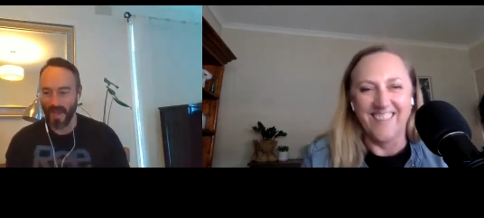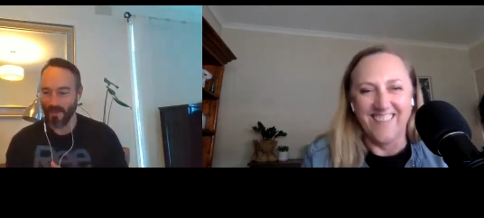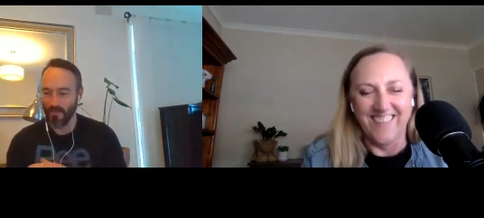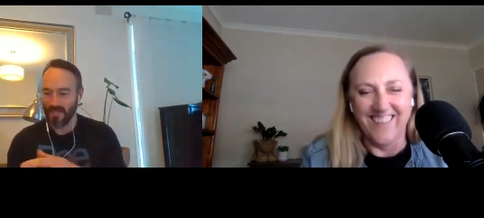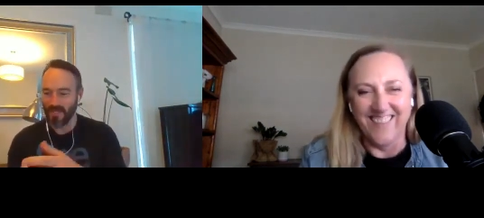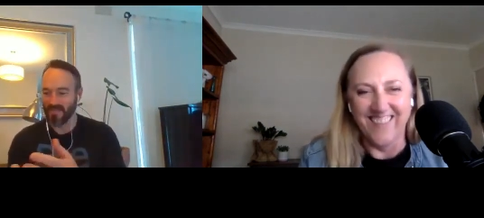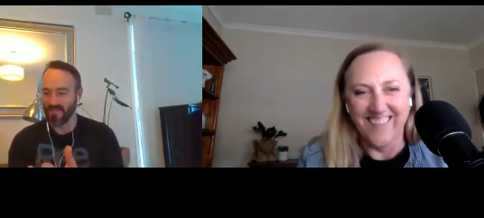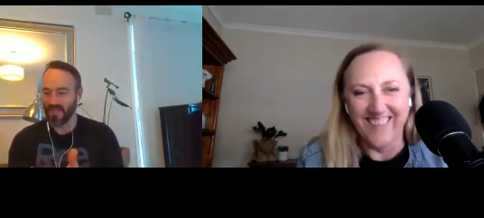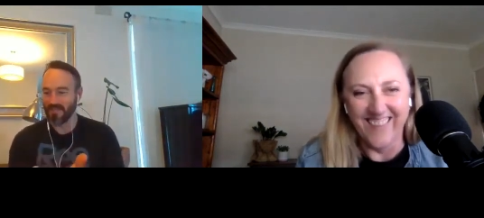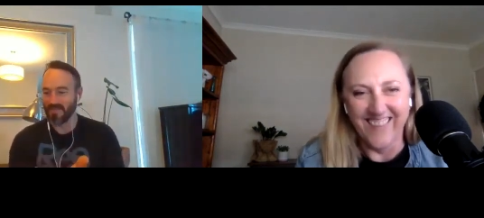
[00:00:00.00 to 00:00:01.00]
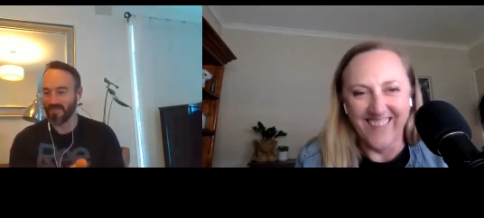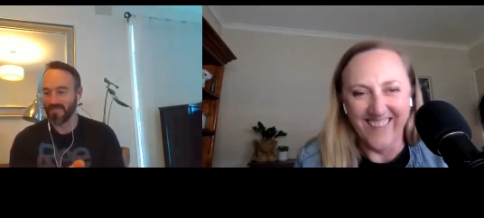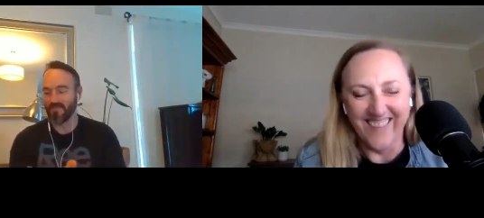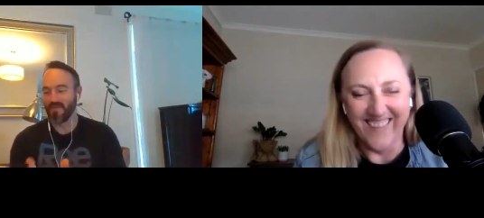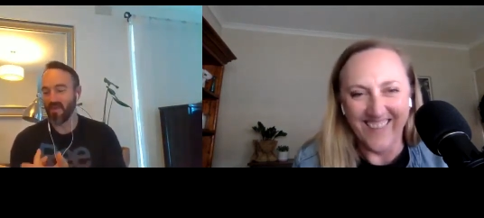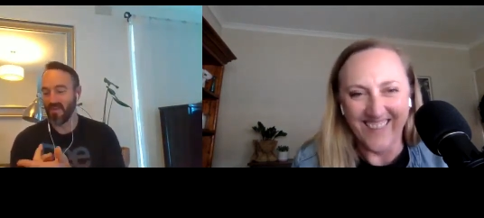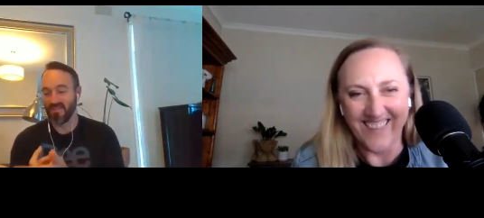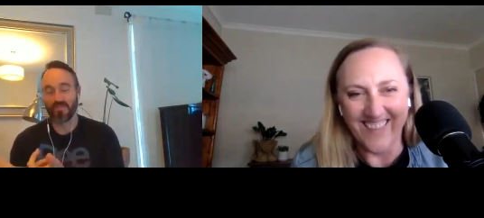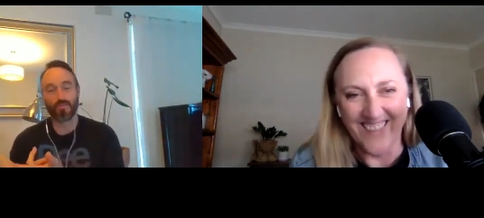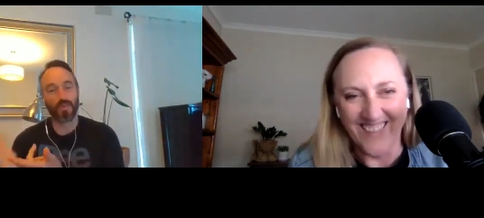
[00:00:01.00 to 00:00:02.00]
Speaker 1: And all you can see is the stuff and go,
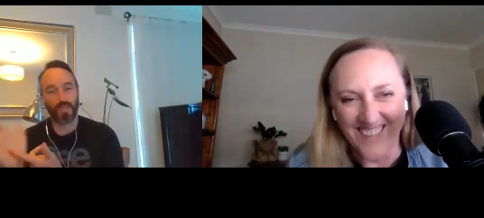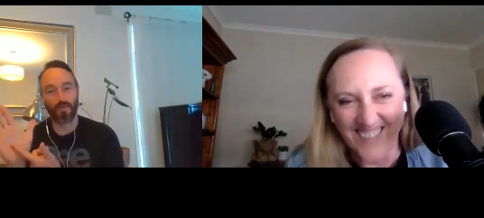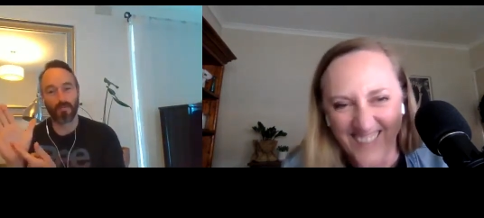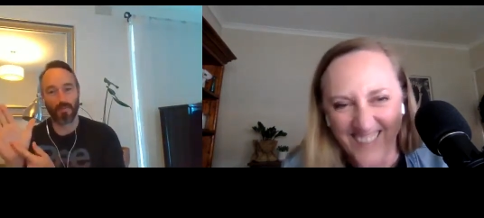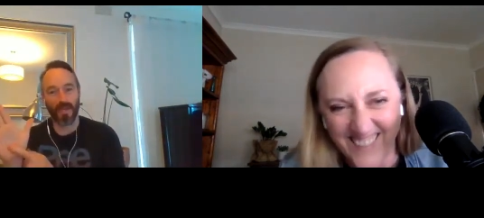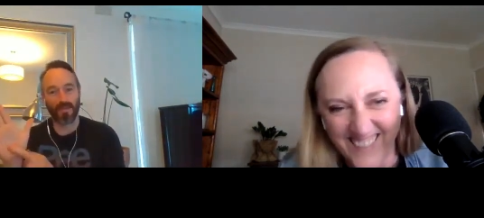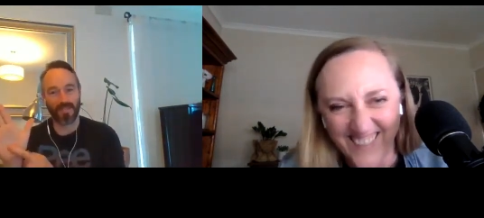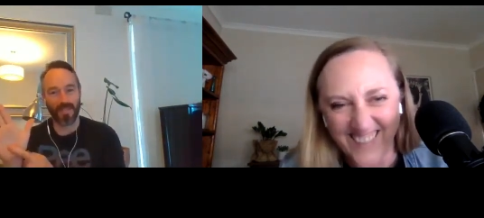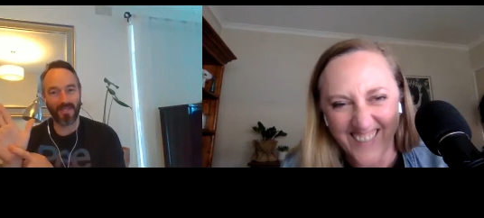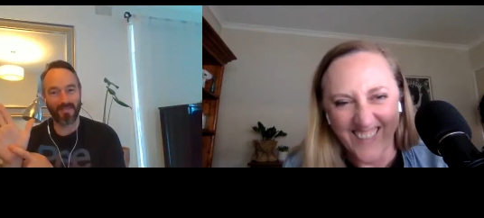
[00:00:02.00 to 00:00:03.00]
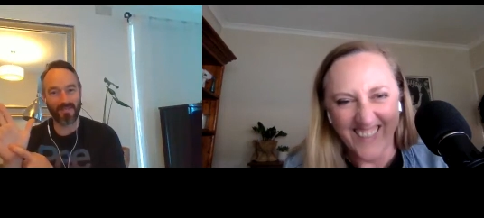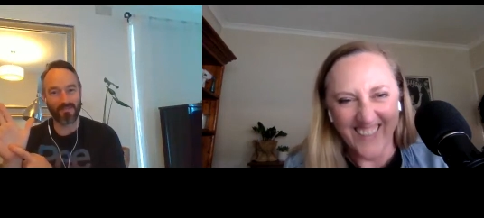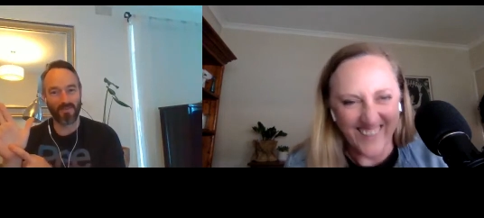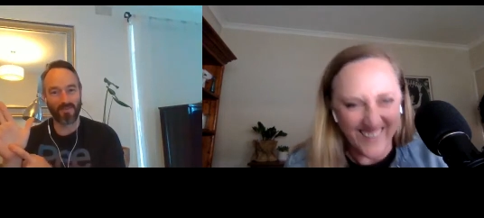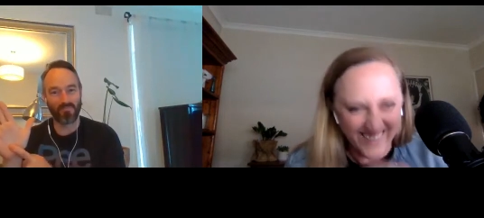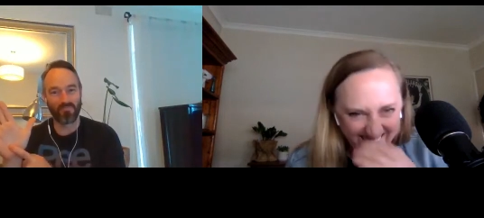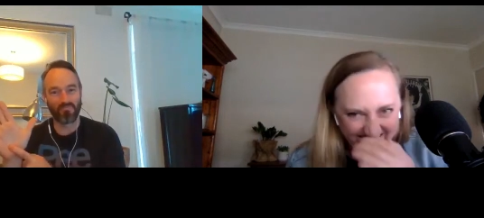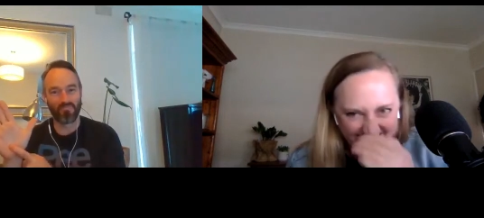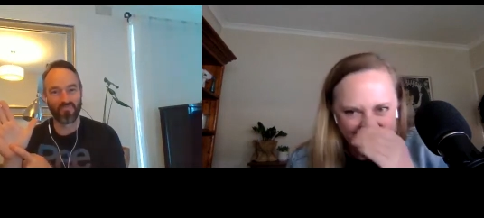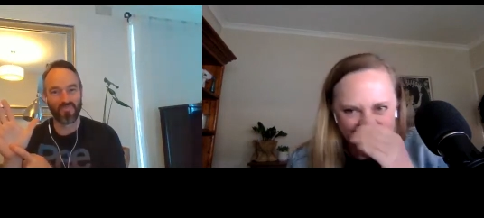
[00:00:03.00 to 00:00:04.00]
is this really what I'm about to eat? This big
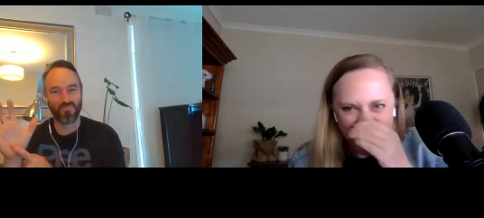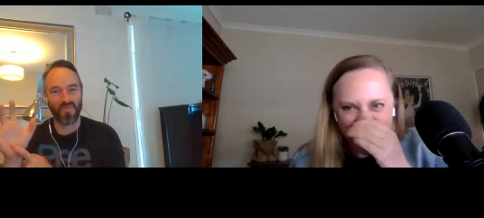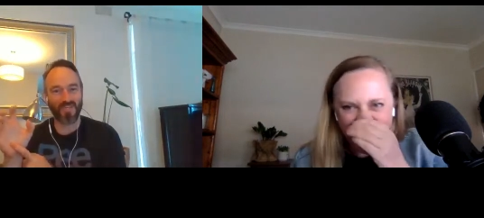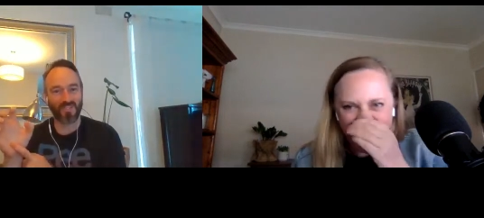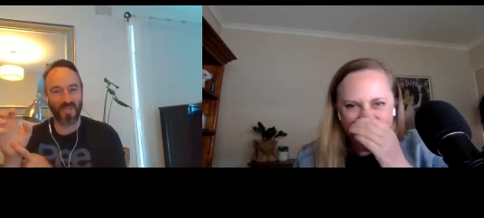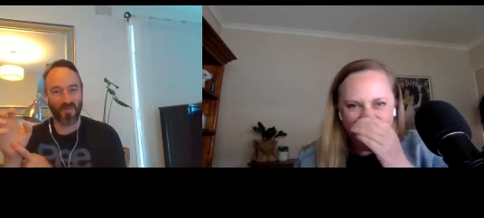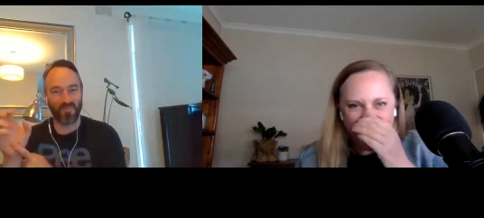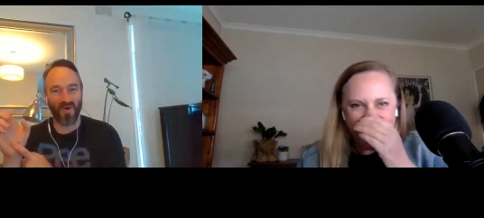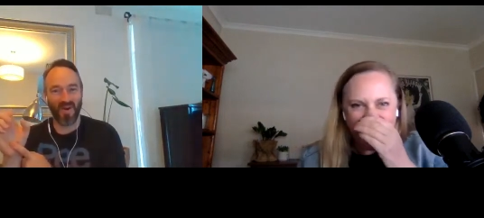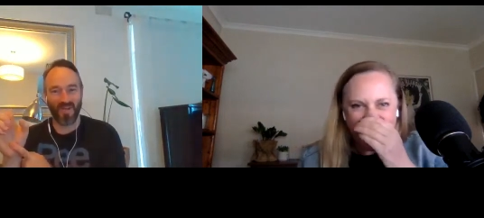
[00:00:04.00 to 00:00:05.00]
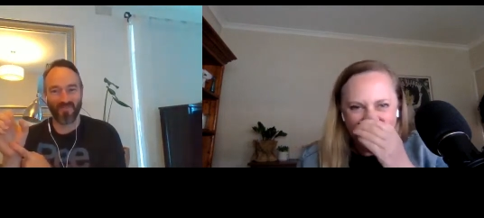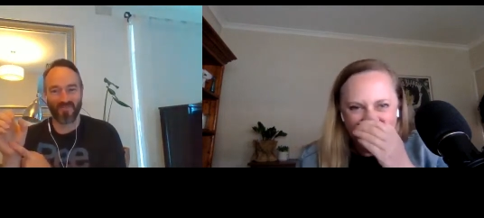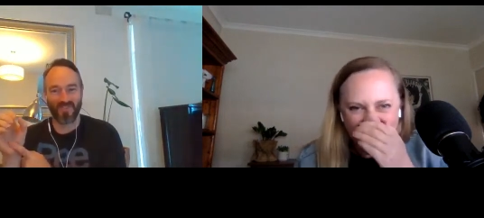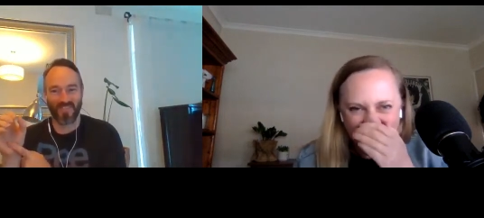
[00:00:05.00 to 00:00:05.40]
mashed up pile of